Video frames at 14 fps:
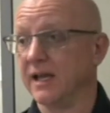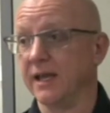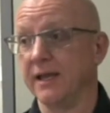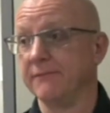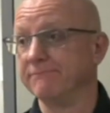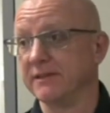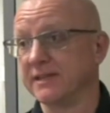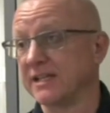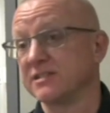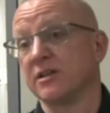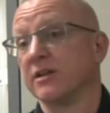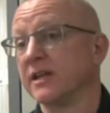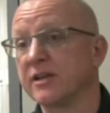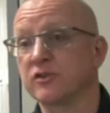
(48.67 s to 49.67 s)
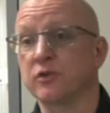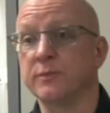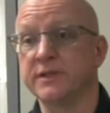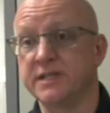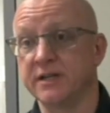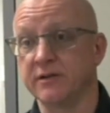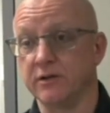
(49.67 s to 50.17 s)
and that's not natural
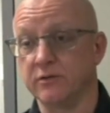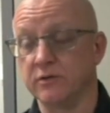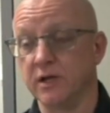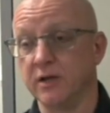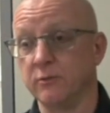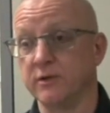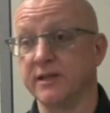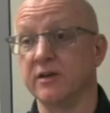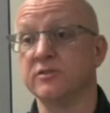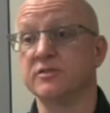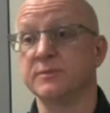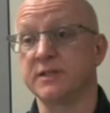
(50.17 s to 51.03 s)
material and when those